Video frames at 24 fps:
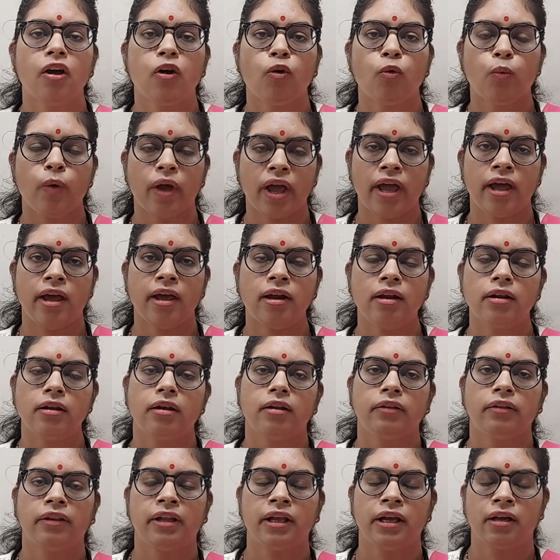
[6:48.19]
where
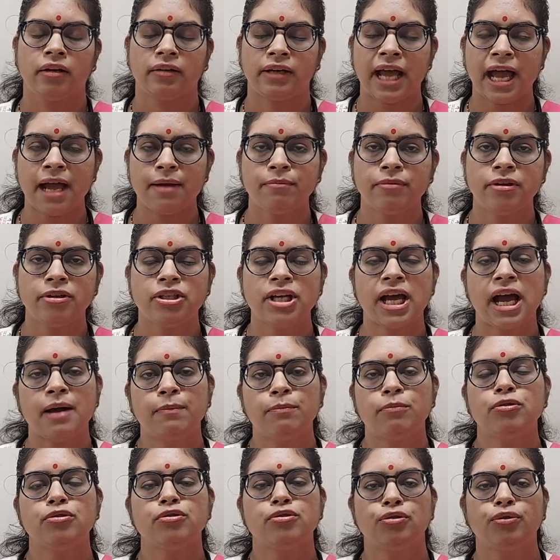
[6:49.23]
the damage
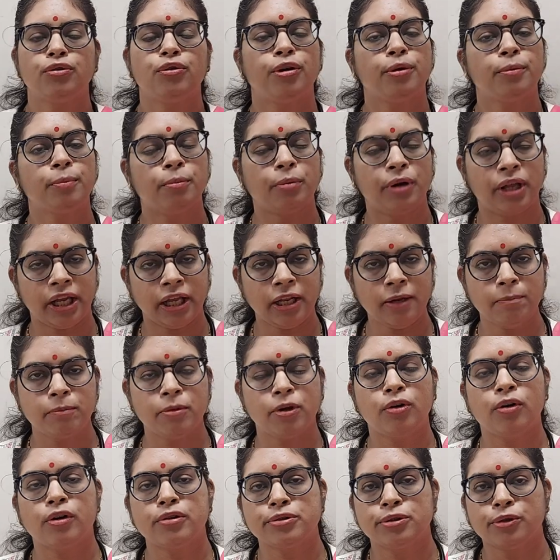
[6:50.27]
happens to your brain
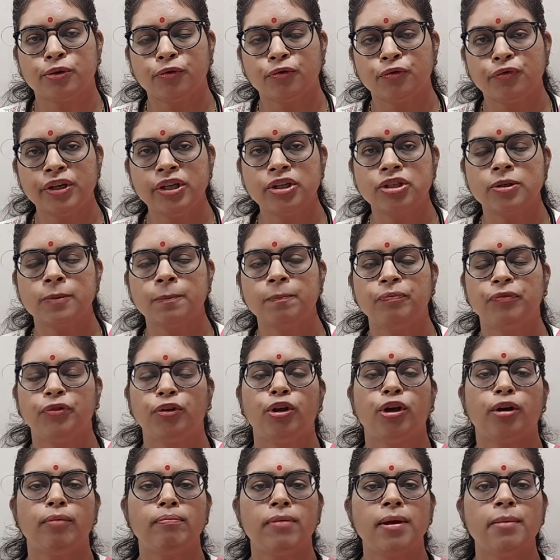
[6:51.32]
because of which
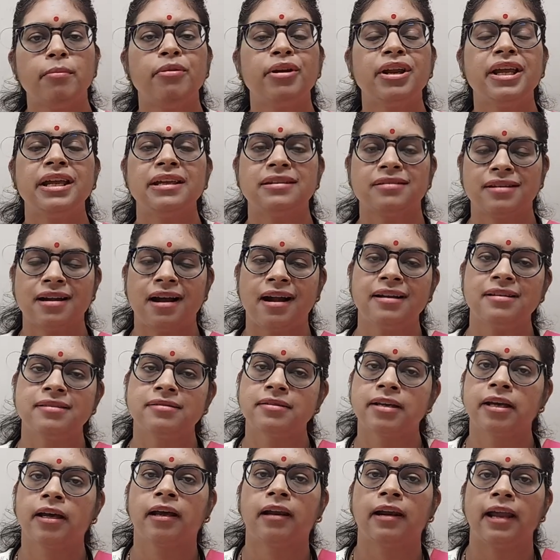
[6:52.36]
your memory starts
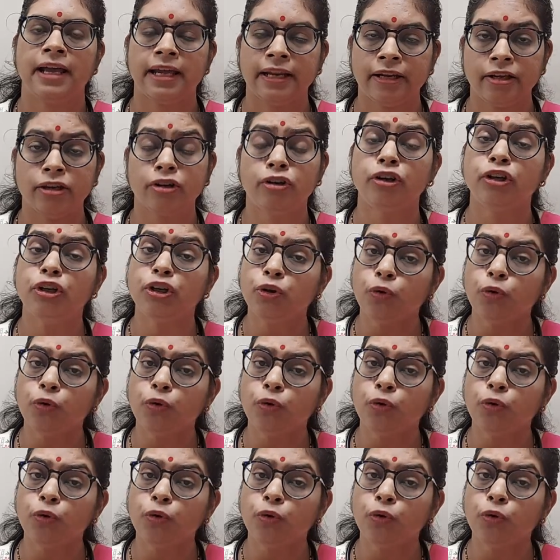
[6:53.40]
declining